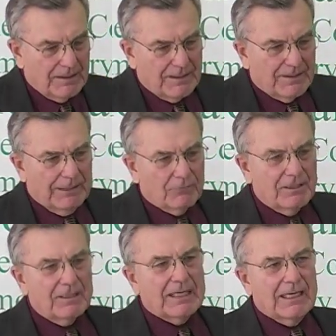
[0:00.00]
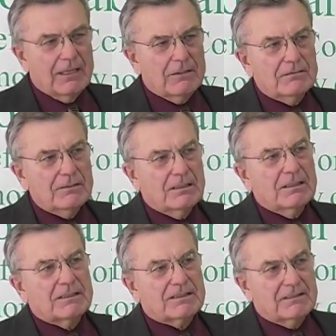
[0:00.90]
that would allow
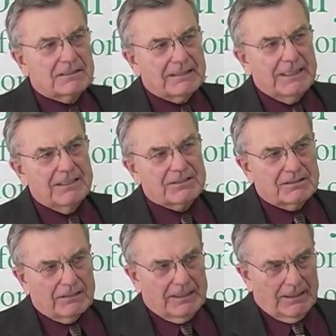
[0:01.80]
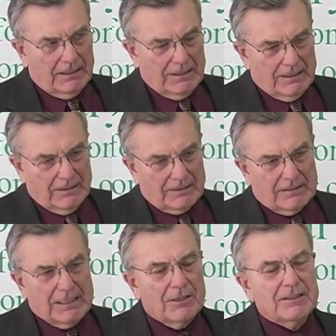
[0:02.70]
states,
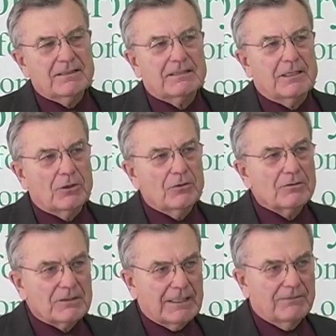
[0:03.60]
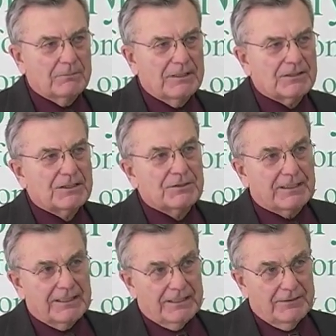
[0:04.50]
counties, and local governments to
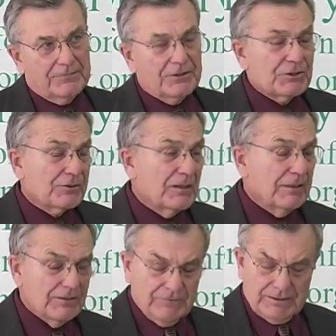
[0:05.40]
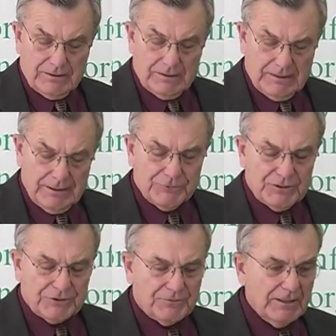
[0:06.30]
get
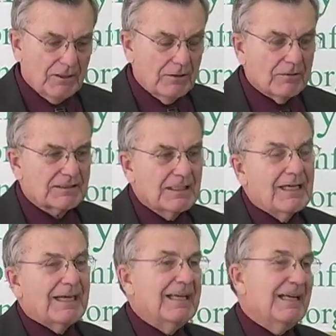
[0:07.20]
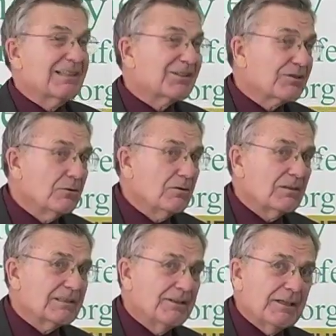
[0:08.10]
interest-free loans. I had
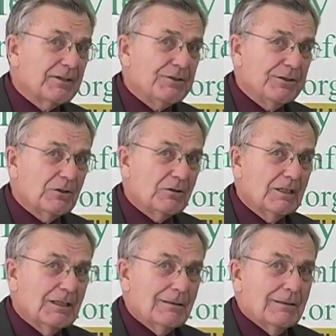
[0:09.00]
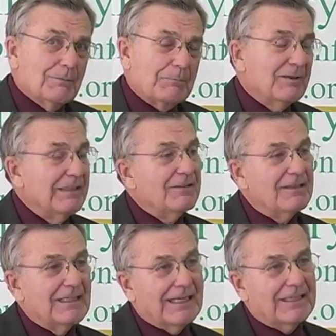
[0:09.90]
schools in there too. But believe it
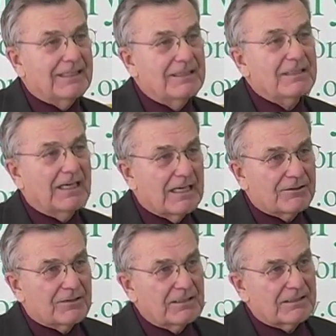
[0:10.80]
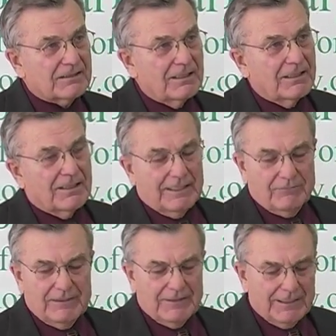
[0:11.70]
or not, in Congress,
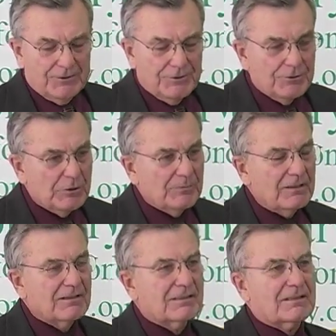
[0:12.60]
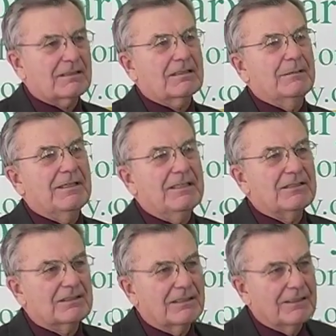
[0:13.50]
and we've had numerous
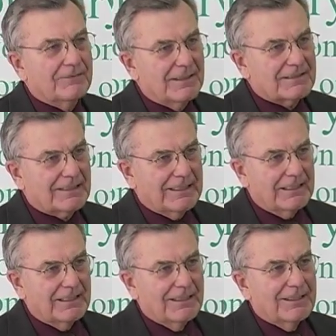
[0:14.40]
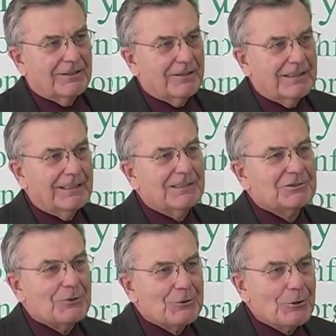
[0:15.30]
committees investigate, there
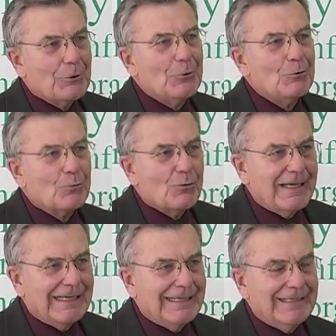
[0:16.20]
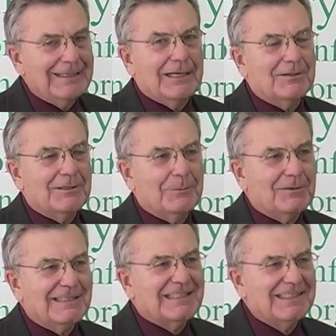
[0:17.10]
is no way under the
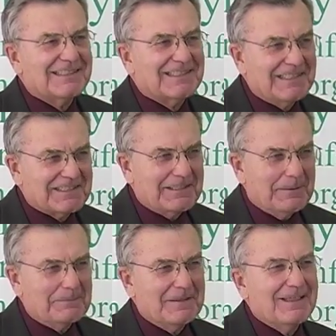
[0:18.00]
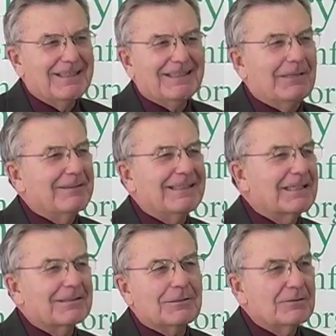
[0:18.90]
present system that we
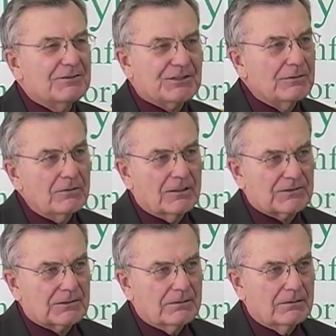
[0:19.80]
can include schools.